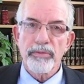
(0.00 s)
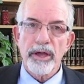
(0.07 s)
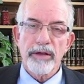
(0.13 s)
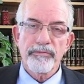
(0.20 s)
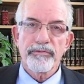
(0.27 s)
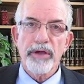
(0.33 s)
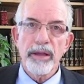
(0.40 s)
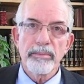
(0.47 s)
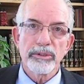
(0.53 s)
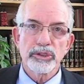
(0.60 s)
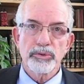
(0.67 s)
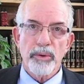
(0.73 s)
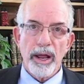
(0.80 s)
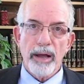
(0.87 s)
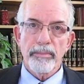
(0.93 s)
that
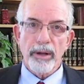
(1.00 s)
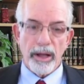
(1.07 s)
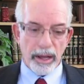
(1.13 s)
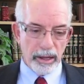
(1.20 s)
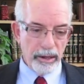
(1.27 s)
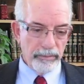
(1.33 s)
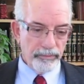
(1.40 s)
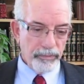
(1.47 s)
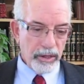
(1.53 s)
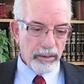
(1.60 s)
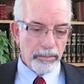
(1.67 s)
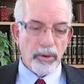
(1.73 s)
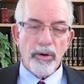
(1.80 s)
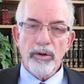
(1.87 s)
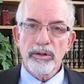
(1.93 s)
famous rabbi,
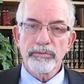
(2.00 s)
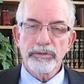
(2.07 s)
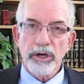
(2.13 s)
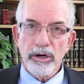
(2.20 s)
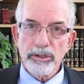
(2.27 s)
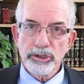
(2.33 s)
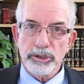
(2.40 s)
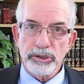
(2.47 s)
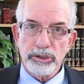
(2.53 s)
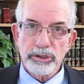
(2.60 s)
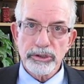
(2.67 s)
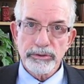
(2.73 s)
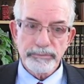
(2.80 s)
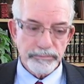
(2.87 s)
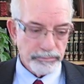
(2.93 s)
Paul of
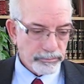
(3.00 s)
Tarsus,